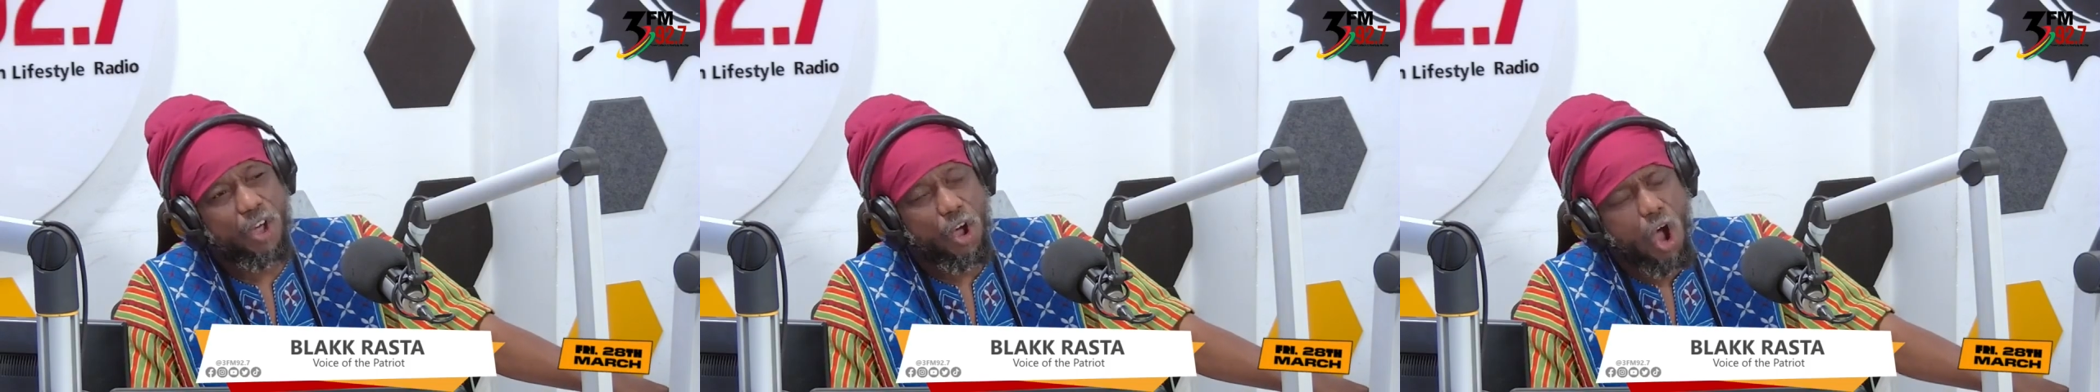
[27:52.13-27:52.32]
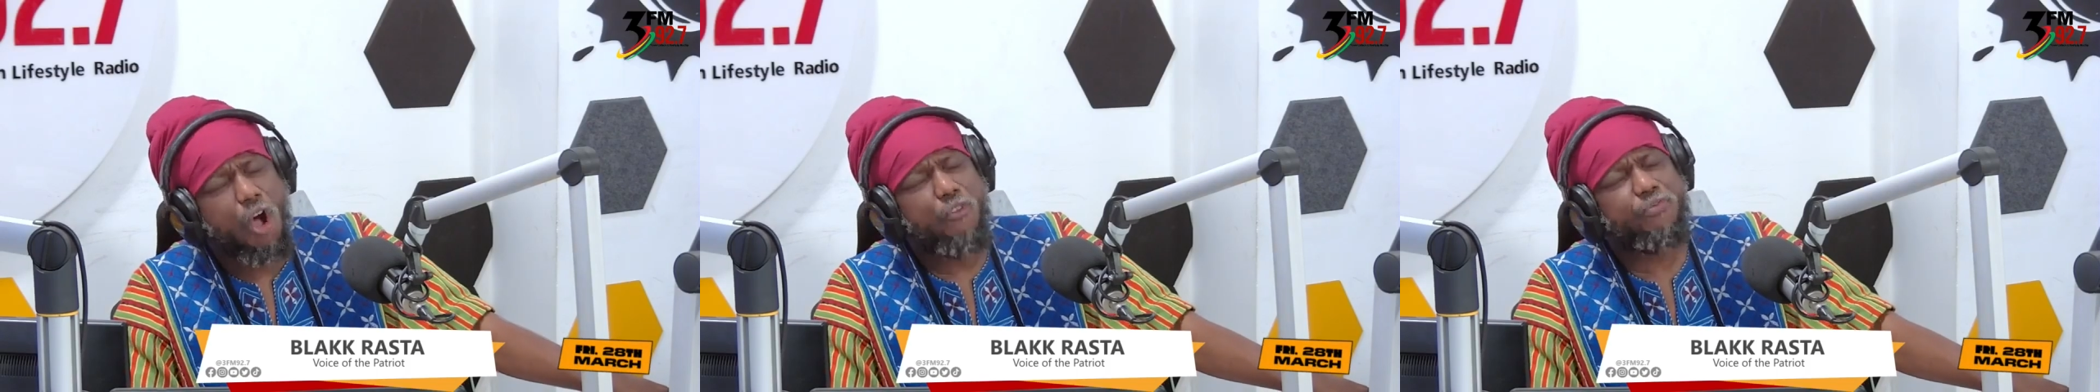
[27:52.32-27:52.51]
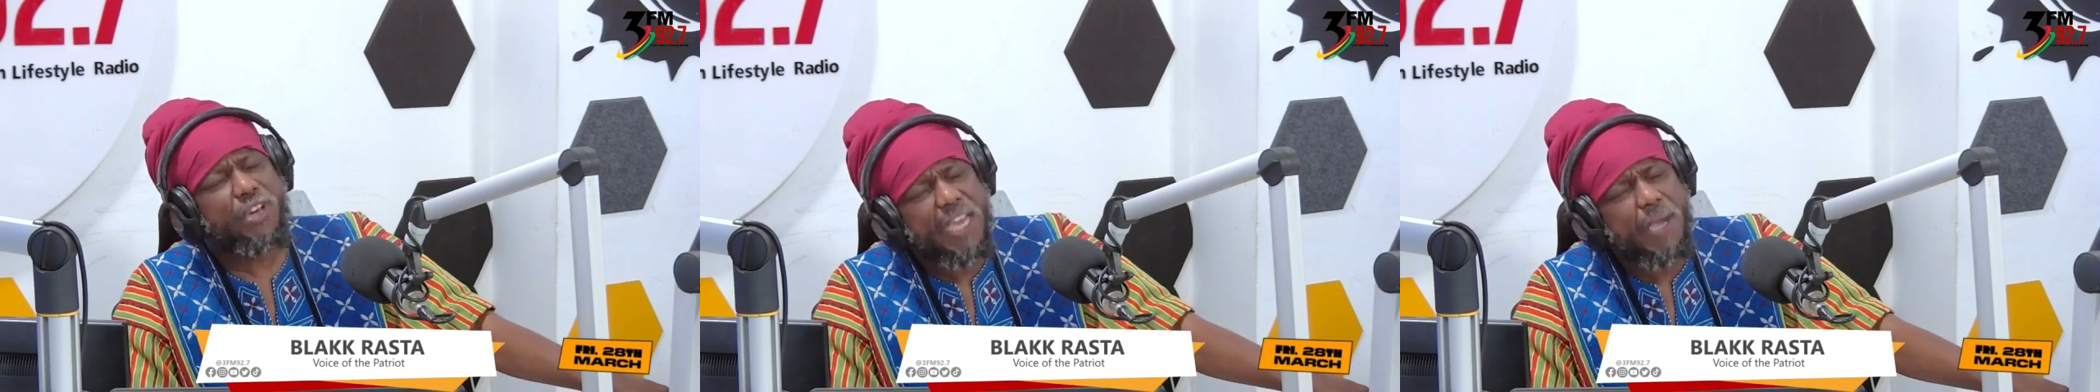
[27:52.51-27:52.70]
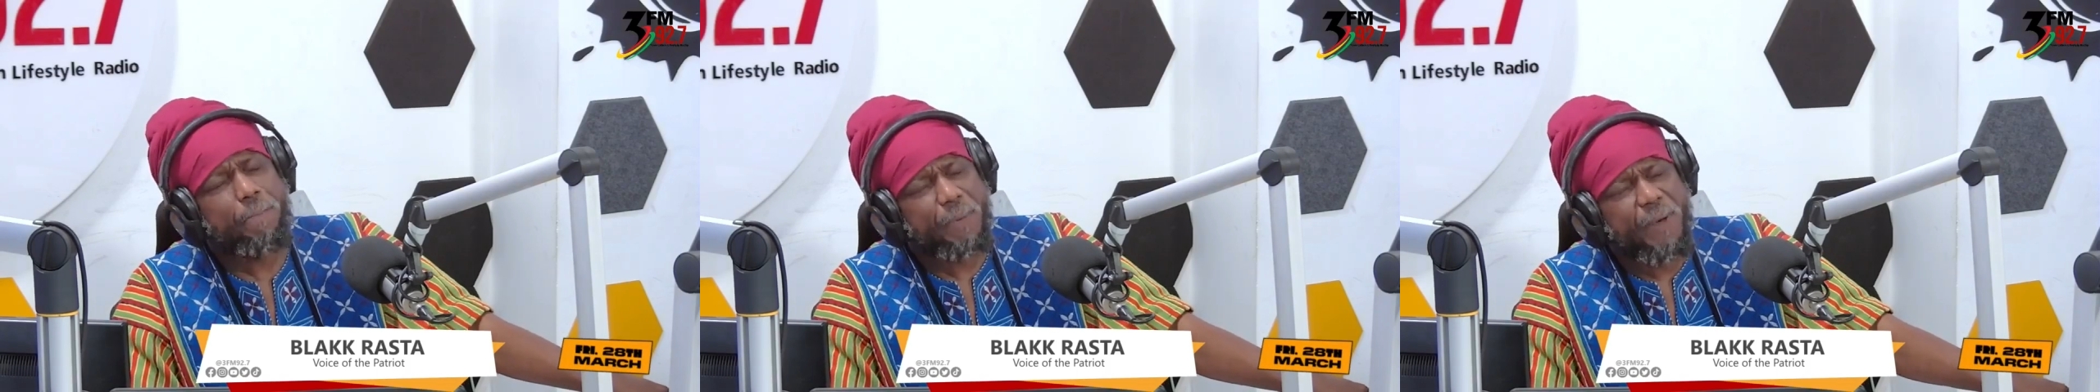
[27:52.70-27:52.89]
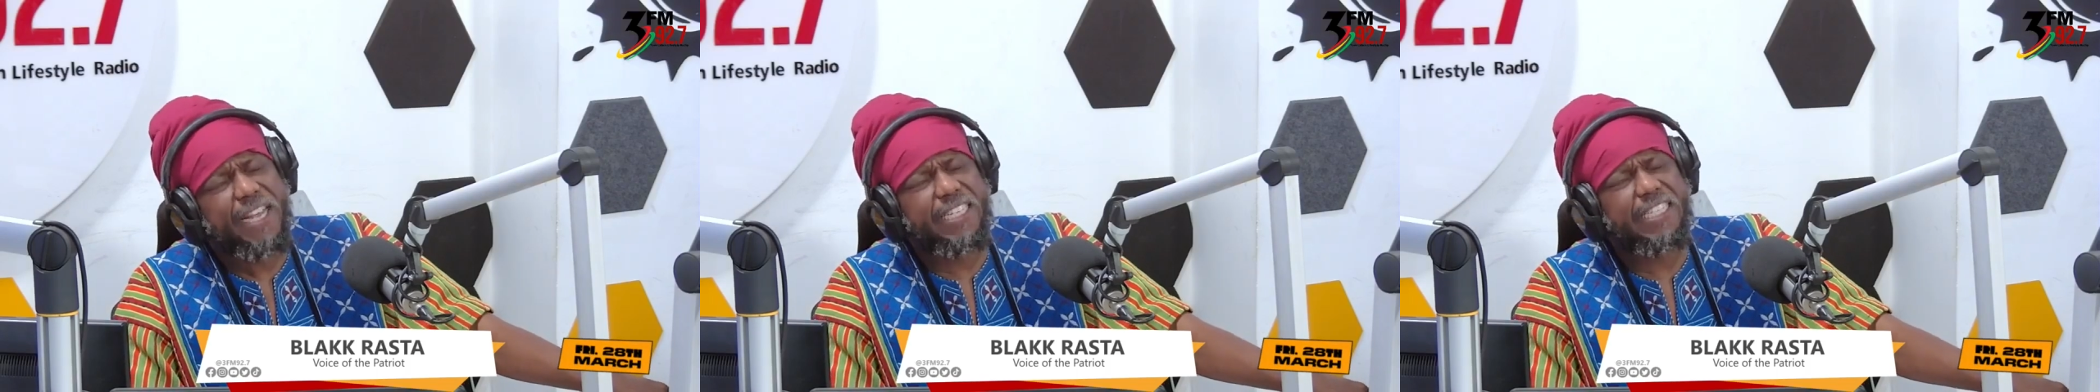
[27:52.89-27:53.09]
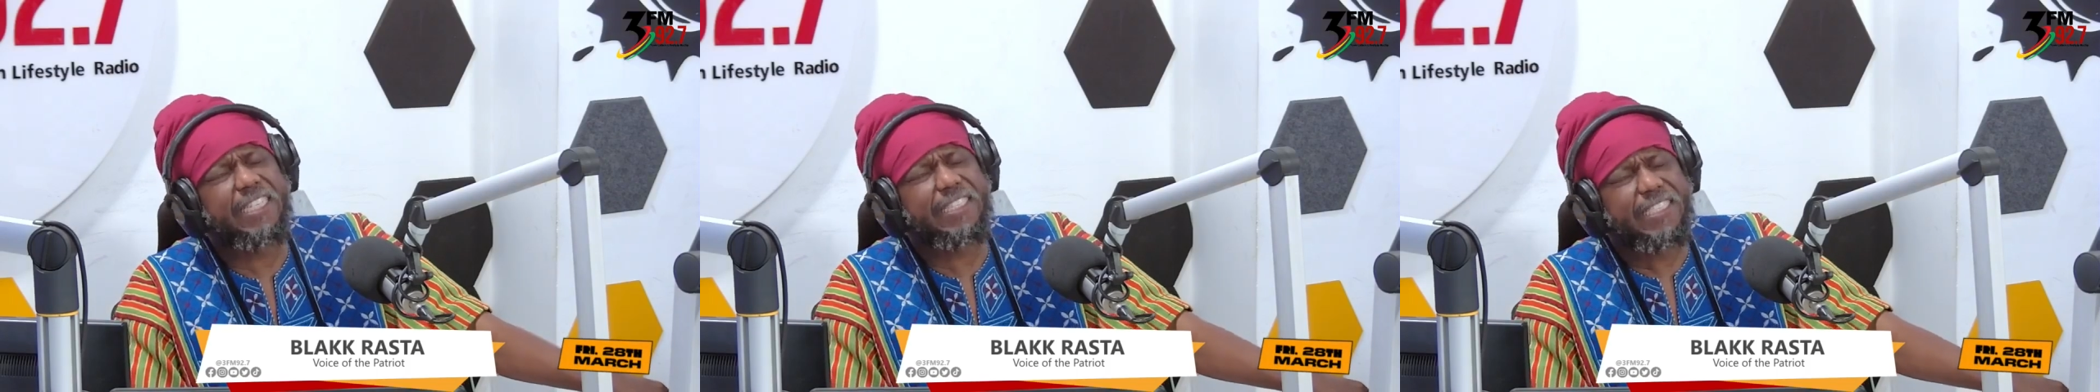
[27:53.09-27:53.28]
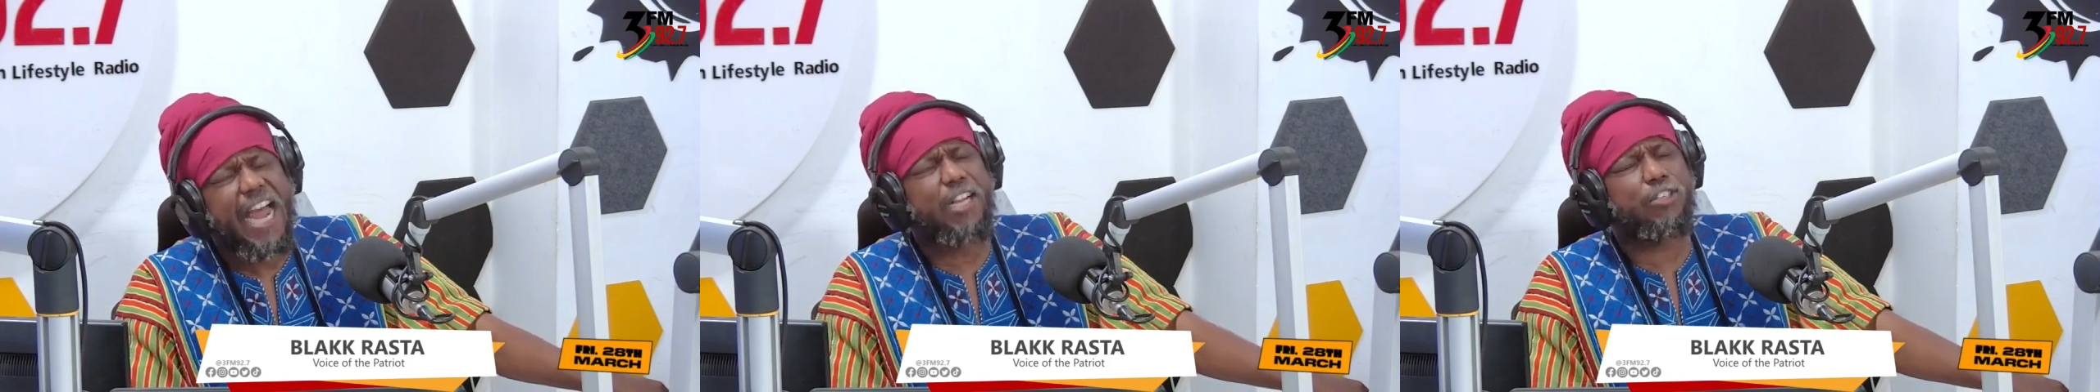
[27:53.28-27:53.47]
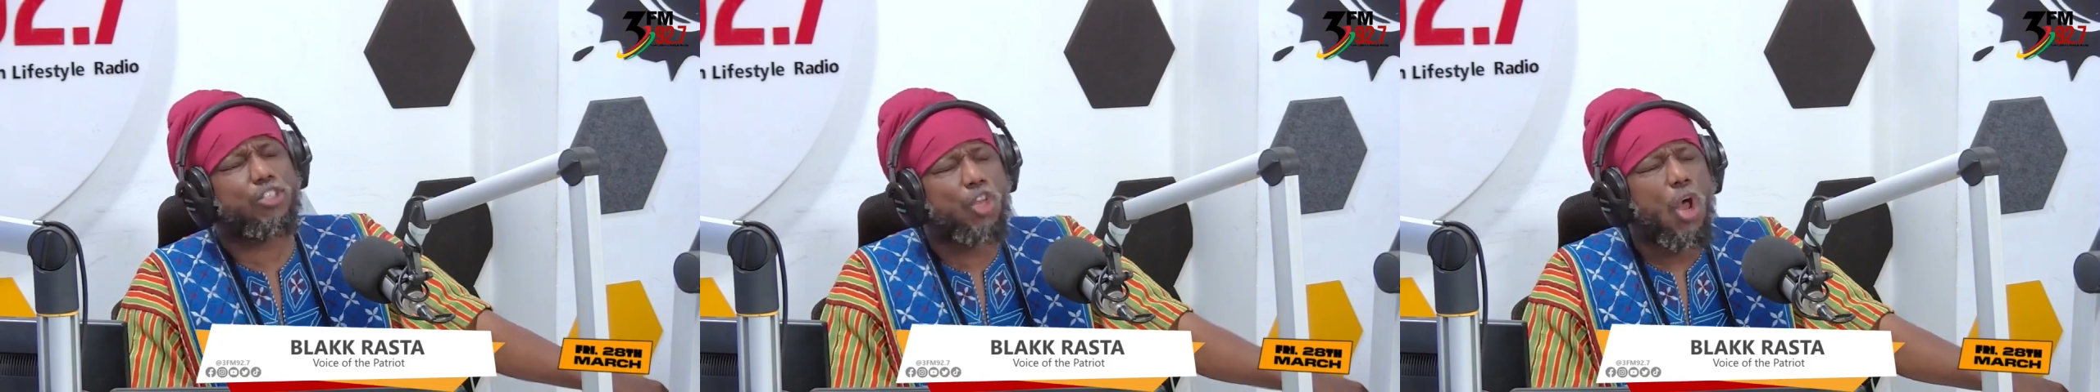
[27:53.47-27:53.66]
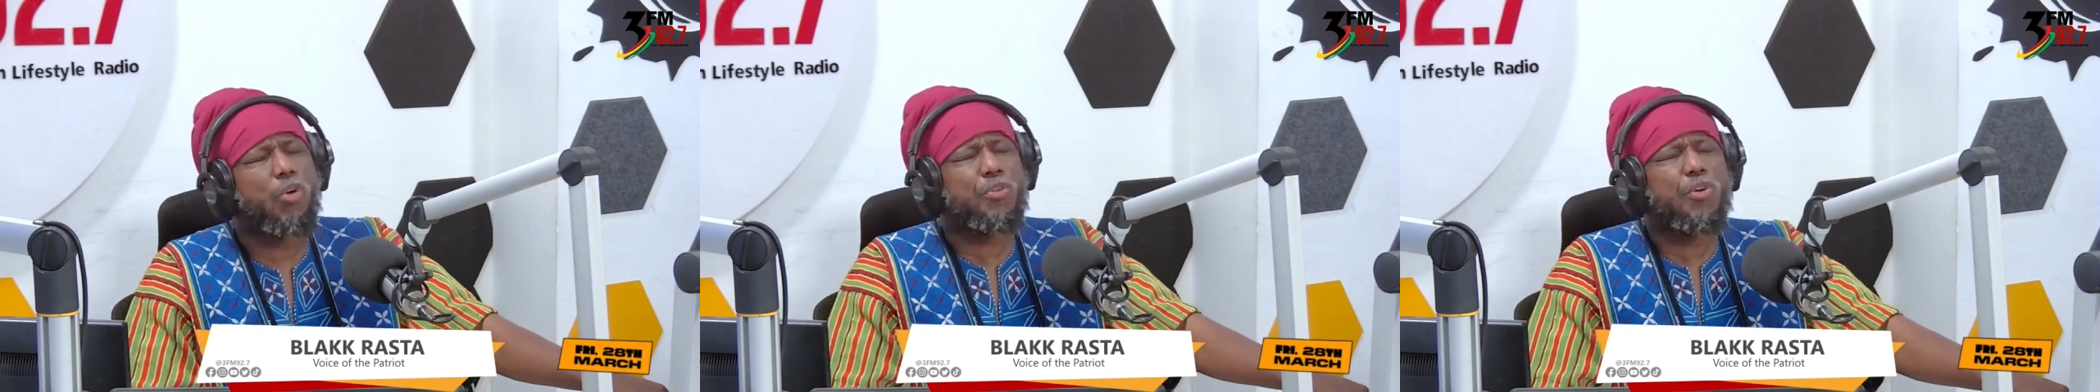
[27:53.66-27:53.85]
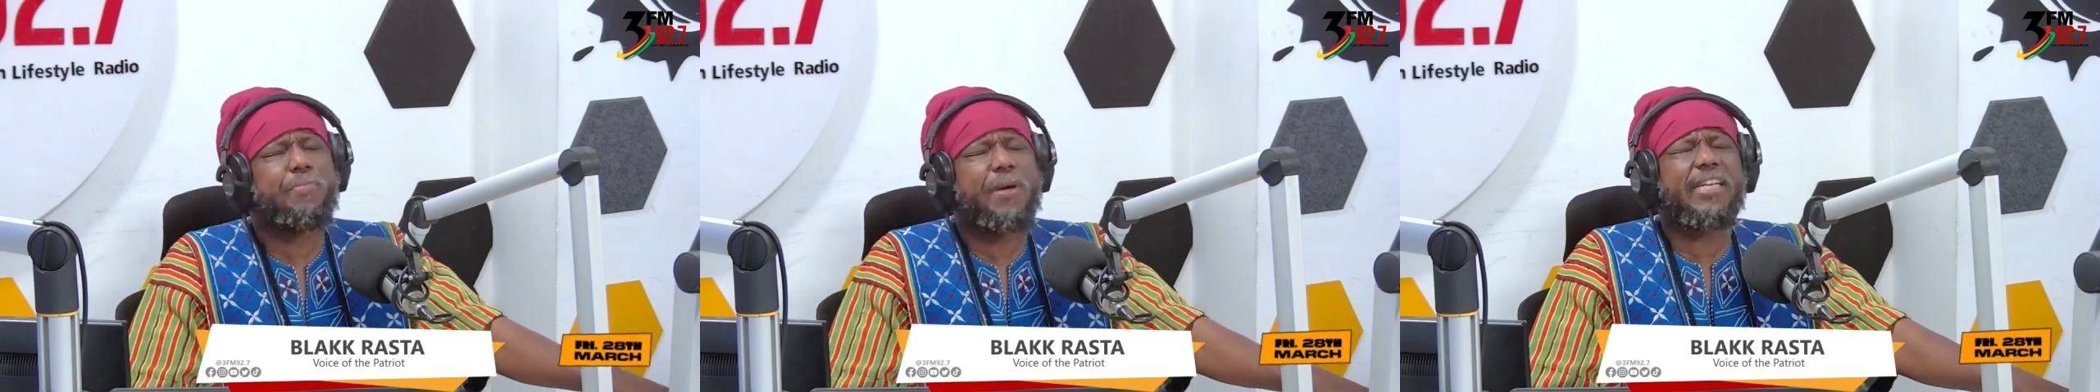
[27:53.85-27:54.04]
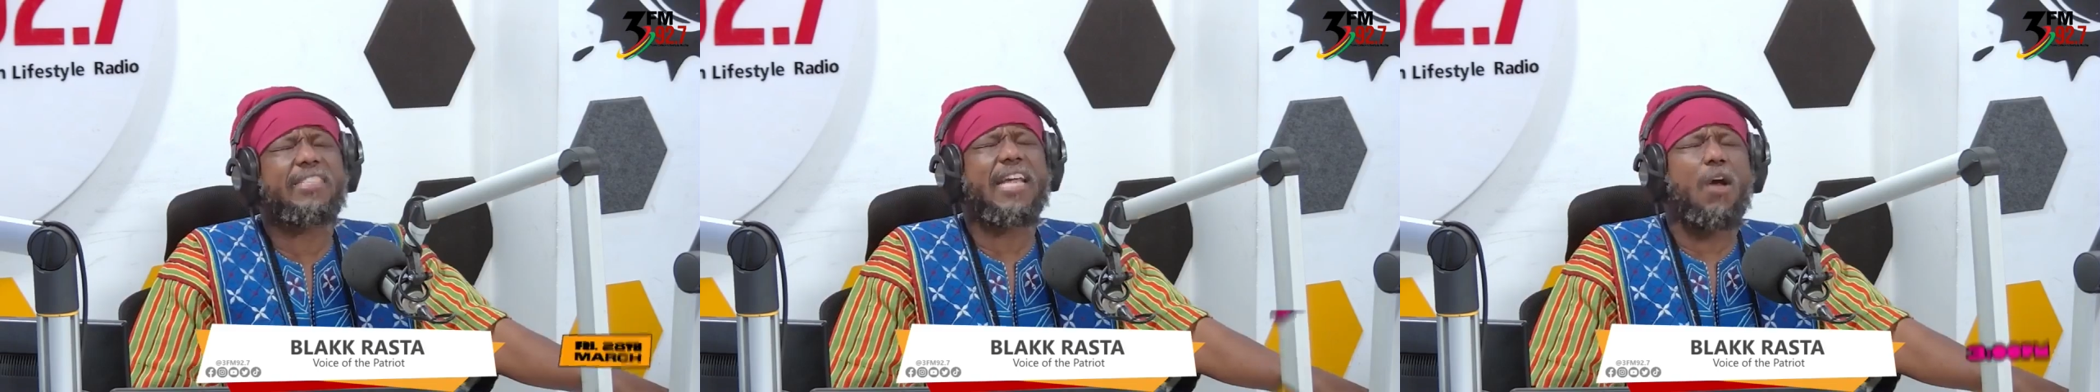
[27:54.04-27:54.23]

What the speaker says: of keeping that document